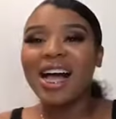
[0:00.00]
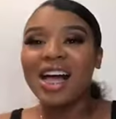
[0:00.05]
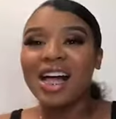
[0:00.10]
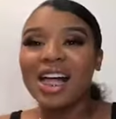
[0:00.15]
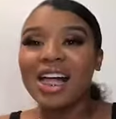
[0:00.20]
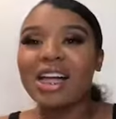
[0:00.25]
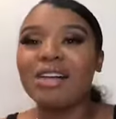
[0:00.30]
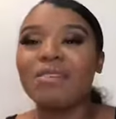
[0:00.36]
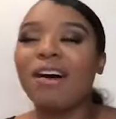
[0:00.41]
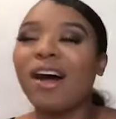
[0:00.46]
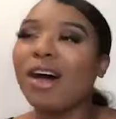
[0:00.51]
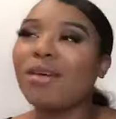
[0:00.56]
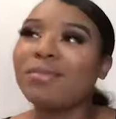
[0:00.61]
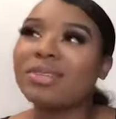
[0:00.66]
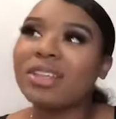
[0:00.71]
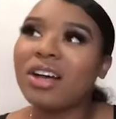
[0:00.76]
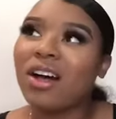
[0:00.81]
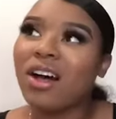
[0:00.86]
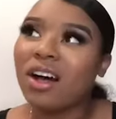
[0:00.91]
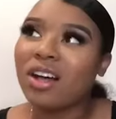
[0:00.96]

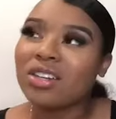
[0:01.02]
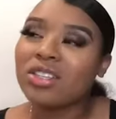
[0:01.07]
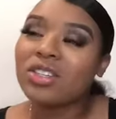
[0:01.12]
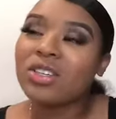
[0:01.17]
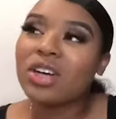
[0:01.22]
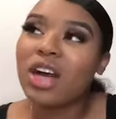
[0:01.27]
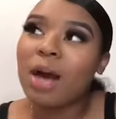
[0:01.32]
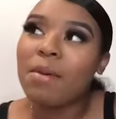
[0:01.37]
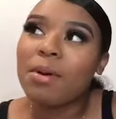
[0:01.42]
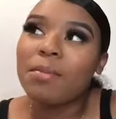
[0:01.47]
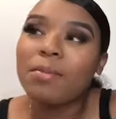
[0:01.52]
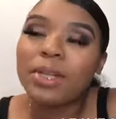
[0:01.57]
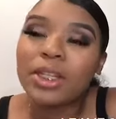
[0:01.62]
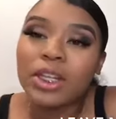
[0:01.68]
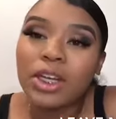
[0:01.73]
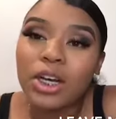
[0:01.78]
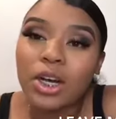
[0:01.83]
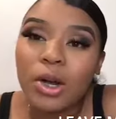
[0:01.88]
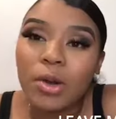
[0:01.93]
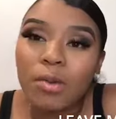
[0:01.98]
um, also, comment
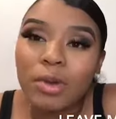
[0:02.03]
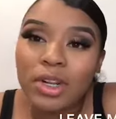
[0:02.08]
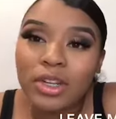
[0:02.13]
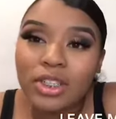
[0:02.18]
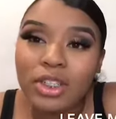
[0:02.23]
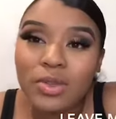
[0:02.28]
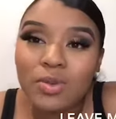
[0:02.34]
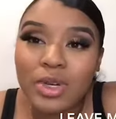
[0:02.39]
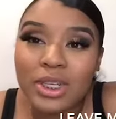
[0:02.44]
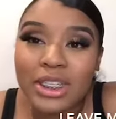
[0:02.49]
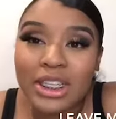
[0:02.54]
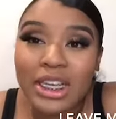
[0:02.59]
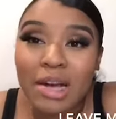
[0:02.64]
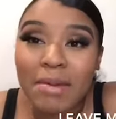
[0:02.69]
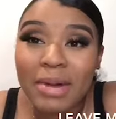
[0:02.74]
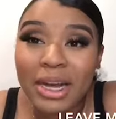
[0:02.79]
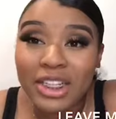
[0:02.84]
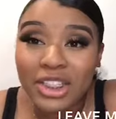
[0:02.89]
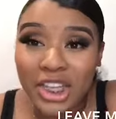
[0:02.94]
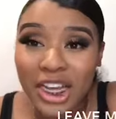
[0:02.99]
below what else you want to see on
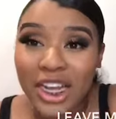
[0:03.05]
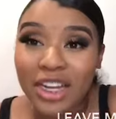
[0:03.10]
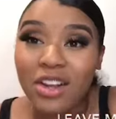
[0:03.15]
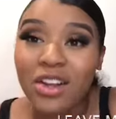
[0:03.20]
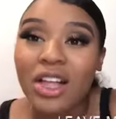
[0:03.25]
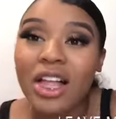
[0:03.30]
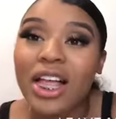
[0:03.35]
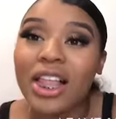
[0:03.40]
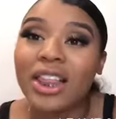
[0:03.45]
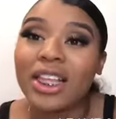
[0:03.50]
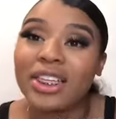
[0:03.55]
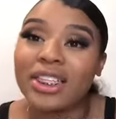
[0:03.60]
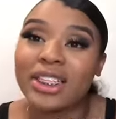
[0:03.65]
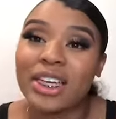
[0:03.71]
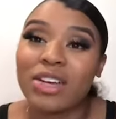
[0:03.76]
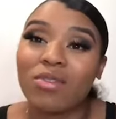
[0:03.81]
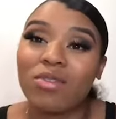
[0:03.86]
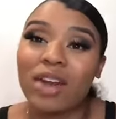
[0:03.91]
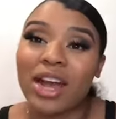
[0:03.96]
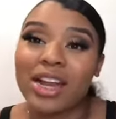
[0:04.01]
my channel, and let's
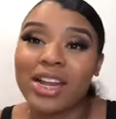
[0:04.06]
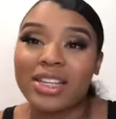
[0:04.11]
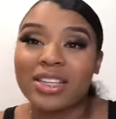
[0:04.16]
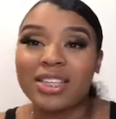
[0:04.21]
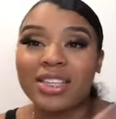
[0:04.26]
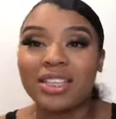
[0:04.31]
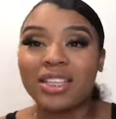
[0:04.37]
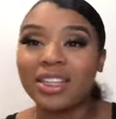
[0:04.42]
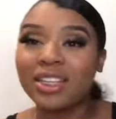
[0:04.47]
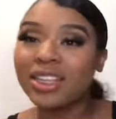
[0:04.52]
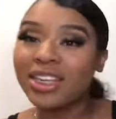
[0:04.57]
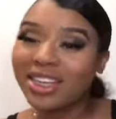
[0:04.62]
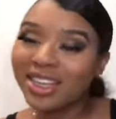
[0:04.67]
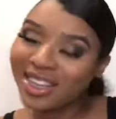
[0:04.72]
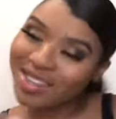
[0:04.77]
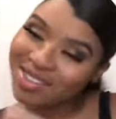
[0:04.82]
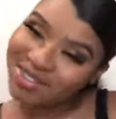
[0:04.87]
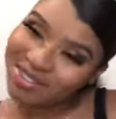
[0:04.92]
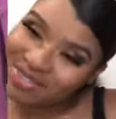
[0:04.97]
get right into the look.